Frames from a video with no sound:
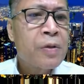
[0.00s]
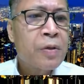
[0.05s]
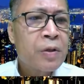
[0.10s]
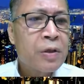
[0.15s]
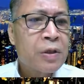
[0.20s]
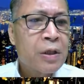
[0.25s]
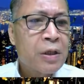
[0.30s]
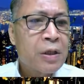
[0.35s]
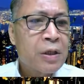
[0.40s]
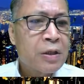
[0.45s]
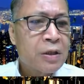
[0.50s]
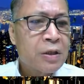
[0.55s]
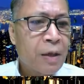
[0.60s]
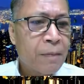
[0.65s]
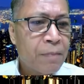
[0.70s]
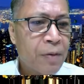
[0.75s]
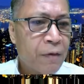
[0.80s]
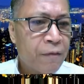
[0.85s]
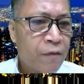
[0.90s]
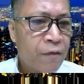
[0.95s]
See this
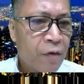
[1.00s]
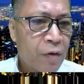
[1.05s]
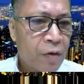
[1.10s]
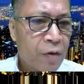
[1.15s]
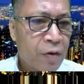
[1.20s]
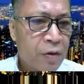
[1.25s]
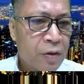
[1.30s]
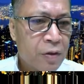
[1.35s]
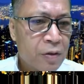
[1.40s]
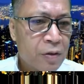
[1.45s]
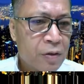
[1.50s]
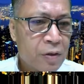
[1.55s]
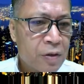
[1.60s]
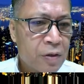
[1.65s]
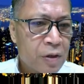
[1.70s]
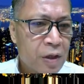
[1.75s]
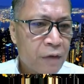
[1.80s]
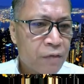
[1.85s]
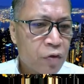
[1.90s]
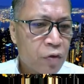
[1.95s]
upper floor,
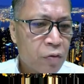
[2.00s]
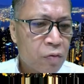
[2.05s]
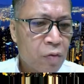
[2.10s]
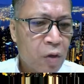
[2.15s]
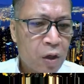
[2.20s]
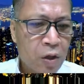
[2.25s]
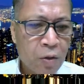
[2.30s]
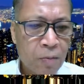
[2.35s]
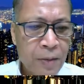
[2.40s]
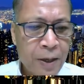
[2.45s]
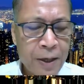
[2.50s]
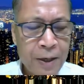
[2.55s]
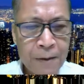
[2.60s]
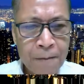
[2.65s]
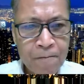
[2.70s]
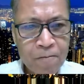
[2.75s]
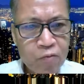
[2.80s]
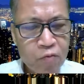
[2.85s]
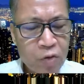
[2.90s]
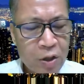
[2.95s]
if you want to make a
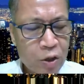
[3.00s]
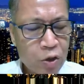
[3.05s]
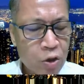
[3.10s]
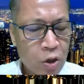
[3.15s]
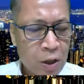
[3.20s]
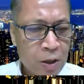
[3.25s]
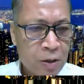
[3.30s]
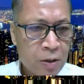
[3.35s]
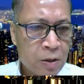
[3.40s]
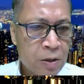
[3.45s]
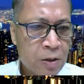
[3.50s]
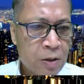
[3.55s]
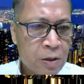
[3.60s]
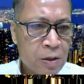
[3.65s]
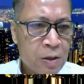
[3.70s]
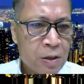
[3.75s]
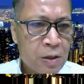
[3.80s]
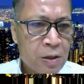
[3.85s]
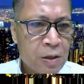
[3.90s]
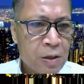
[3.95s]
restaurant
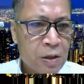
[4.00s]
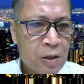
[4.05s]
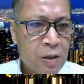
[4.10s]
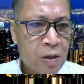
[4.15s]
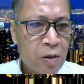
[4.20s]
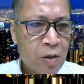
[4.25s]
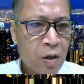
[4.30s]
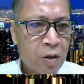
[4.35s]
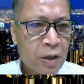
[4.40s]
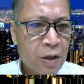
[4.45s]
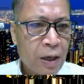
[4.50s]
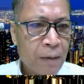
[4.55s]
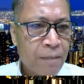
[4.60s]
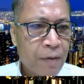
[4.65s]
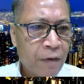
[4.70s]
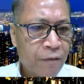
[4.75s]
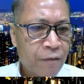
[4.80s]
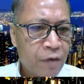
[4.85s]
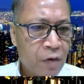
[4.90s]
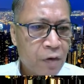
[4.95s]
on the upper
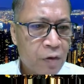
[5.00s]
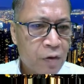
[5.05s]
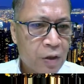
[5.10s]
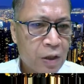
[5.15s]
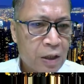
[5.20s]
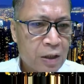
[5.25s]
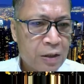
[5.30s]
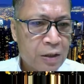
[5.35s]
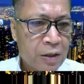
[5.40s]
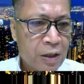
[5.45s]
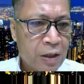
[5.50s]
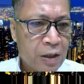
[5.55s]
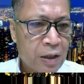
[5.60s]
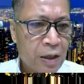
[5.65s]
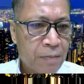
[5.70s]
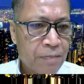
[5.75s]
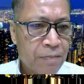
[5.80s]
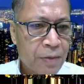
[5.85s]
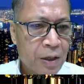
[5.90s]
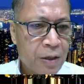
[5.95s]
floor, that's a
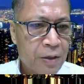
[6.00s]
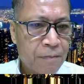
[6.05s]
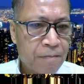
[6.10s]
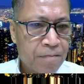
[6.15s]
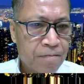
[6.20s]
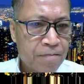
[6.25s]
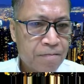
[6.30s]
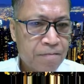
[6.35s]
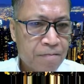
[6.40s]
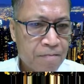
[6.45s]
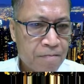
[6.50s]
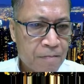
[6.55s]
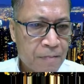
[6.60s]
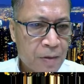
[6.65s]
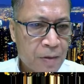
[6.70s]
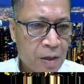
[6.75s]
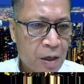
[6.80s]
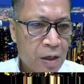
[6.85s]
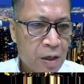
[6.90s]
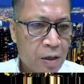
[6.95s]
bit
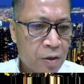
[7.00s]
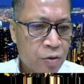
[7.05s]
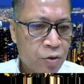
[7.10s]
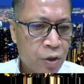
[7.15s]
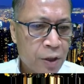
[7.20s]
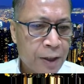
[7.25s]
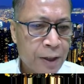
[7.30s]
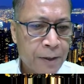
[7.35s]
tricky.